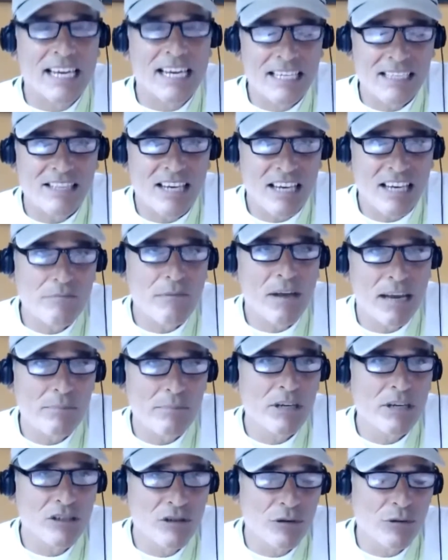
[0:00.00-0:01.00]
Is he
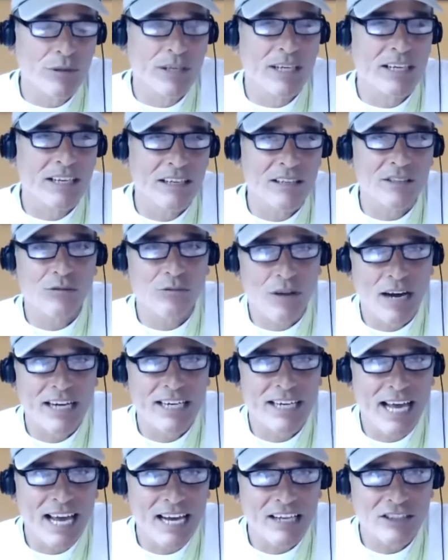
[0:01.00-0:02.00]
maybe doing his
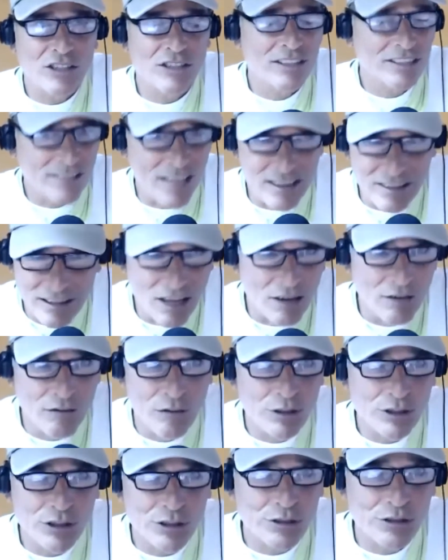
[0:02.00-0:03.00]
right action? Because I love
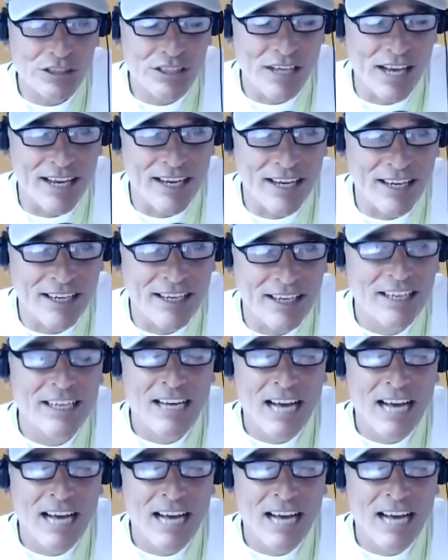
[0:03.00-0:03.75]
what you're saying.